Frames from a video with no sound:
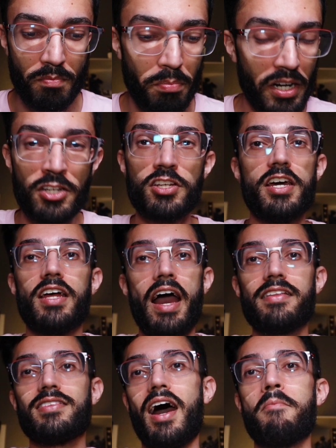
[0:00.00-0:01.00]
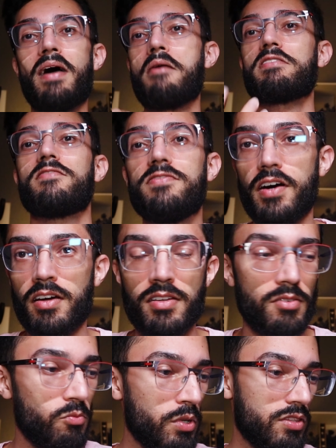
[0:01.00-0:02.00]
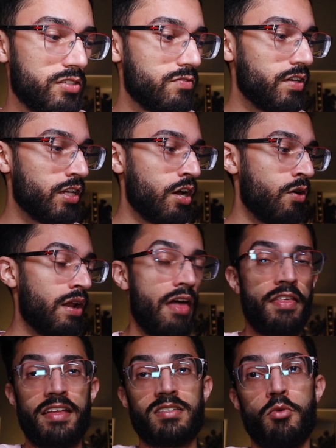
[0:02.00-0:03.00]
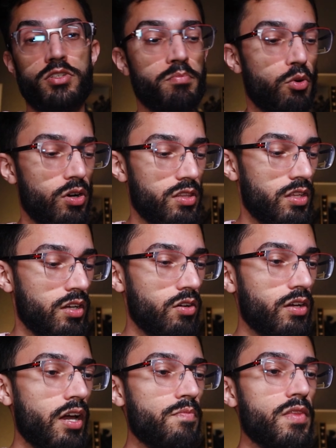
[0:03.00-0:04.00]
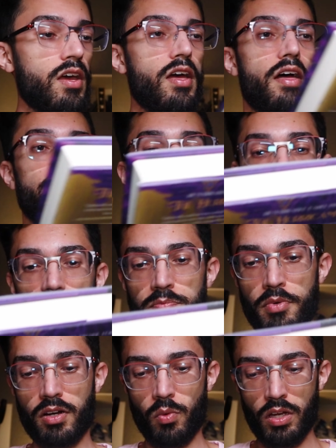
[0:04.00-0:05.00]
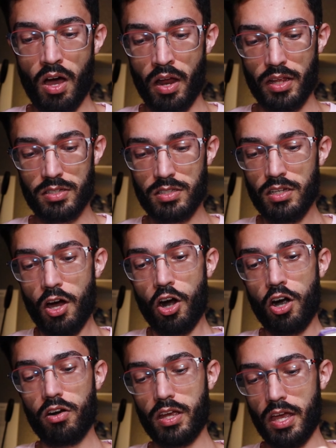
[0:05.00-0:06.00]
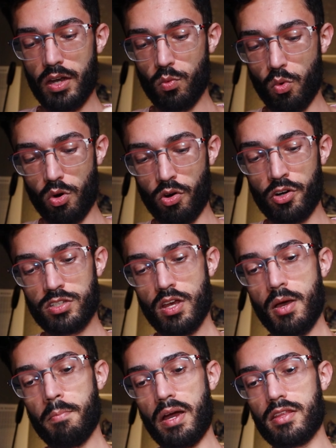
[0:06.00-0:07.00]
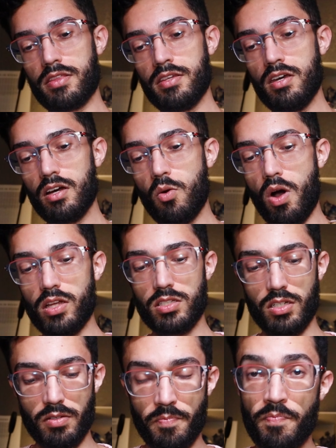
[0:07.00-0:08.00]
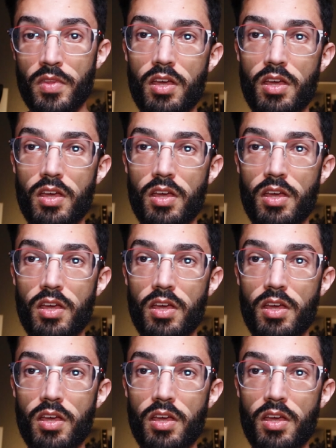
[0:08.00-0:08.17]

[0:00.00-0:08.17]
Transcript: but it's just, it, I, I'm having fun with this video, and I think that's the most important thing, okay? The next book we got is The Hurricane Wars by Thea Guanzon.